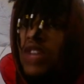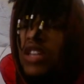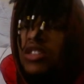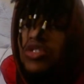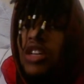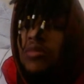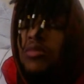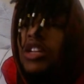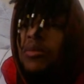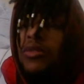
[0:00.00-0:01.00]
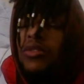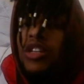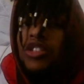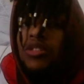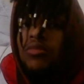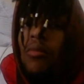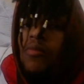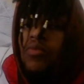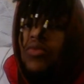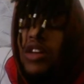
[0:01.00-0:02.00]
That's just like manipulation.
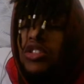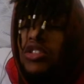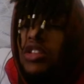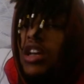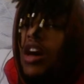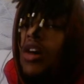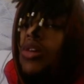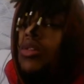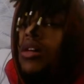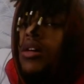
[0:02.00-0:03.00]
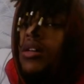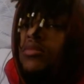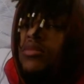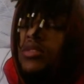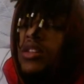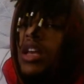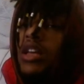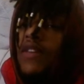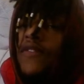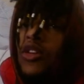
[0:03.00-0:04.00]
That's just like how,
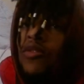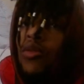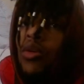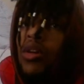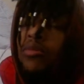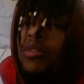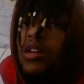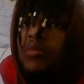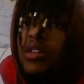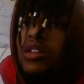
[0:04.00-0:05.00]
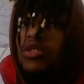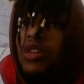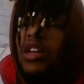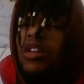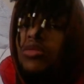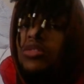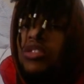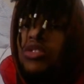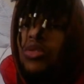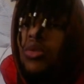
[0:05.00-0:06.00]
if you even want to bring it to a
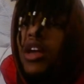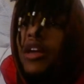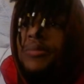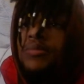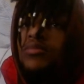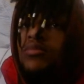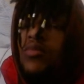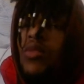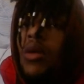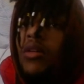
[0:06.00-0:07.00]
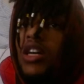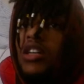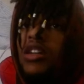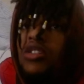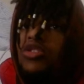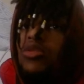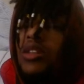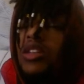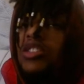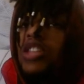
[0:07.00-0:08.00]
heterosexual way, there's so
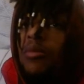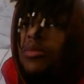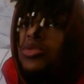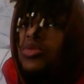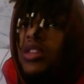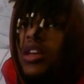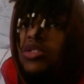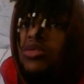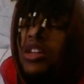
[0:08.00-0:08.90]
many examples with that too.